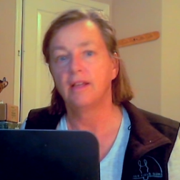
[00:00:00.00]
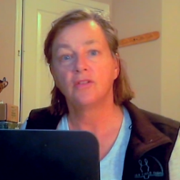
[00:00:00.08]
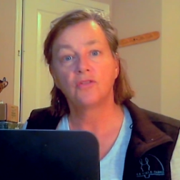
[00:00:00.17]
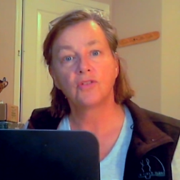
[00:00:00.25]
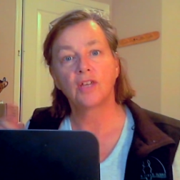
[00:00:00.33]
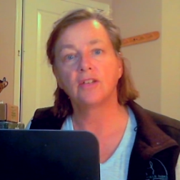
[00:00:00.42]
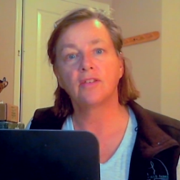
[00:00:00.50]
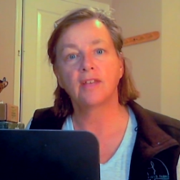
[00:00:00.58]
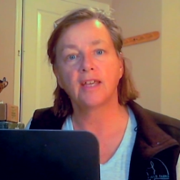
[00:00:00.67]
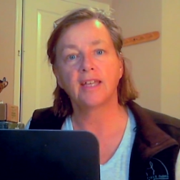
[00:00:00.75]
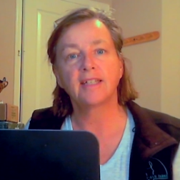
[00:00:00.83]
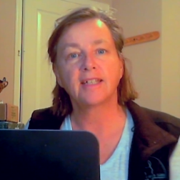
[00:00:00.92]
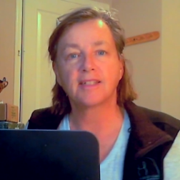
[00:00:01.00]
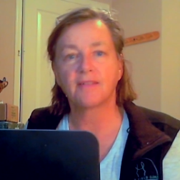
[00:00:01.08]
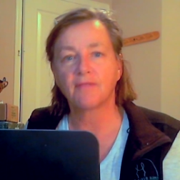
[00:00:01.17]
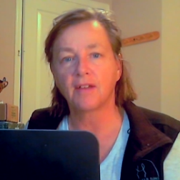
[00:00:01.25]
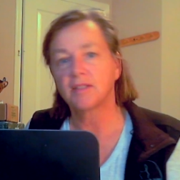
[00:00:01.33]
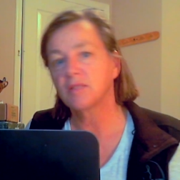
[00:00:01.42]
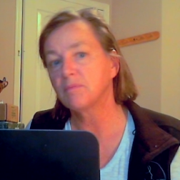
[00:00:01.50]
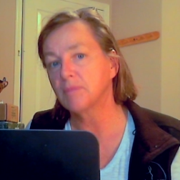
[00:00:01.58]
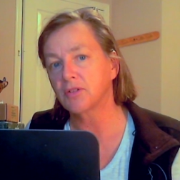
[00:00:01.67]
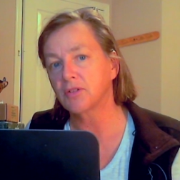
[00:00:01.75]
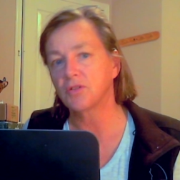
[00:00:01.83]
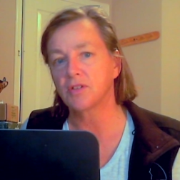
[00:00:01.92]
Stay to the end because I've got some
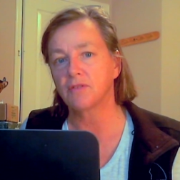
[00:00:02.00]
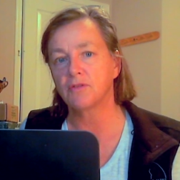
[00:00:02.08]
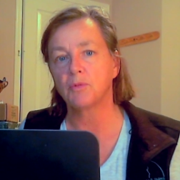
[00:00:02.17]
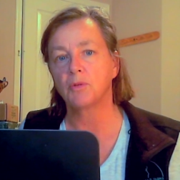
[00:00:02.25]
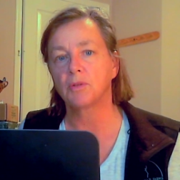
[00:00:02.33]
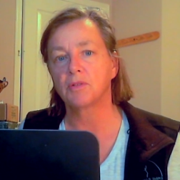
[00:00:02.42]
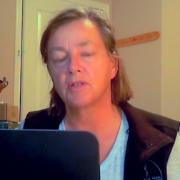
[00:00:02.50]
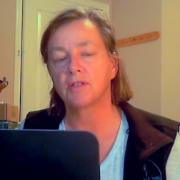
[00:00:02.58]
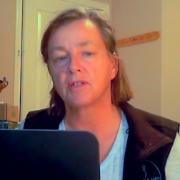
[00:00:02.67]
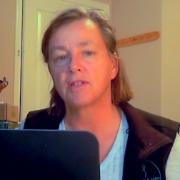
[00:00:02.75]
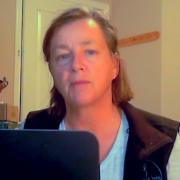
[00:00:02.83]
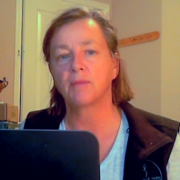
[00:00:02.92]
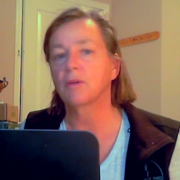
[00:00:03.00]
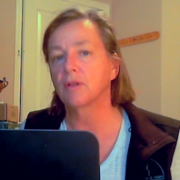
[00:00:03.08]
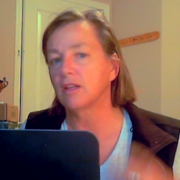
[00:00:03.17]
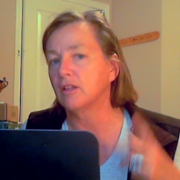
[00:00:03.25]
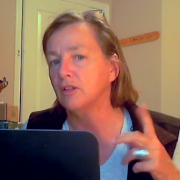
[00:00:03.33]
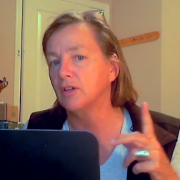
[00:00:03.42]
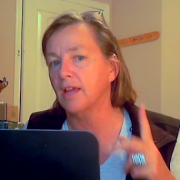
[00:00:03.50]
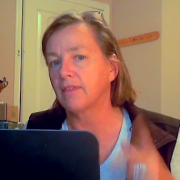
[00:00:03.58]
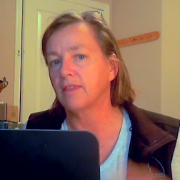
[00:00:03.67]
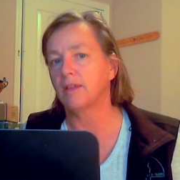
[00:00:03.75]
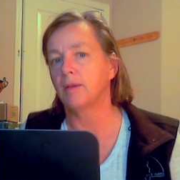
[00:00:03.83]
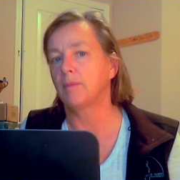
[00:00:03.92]
pictures of some horses and we're going to look at
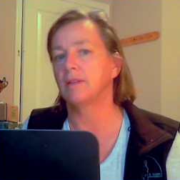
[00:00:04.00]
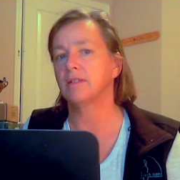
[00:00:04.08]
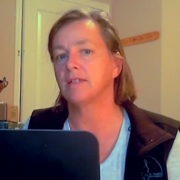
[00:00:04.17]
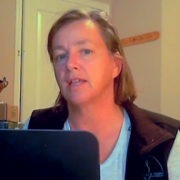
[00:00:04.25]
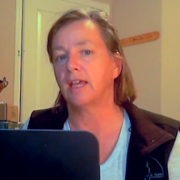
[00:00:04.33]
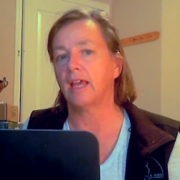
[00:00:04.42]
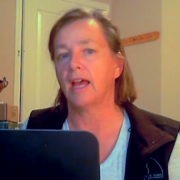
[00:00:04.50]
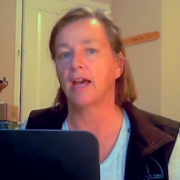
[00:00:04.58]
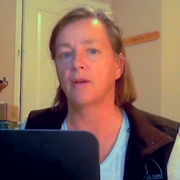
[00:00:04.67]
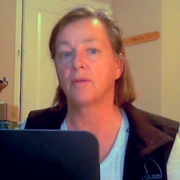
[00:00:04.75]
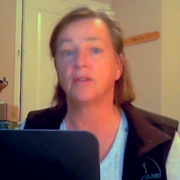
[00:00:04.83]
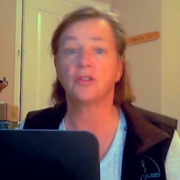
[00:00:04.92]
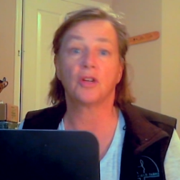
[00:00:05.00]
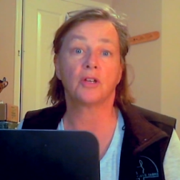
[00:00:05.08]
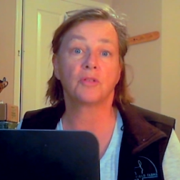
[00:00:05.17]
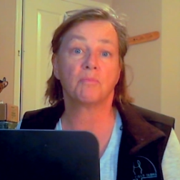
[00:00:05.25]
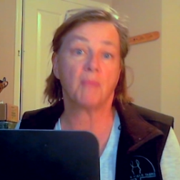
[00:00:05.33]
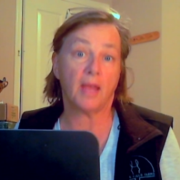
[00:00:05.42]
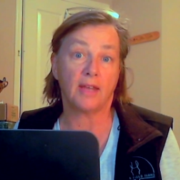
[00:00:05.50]
them and see how a judge may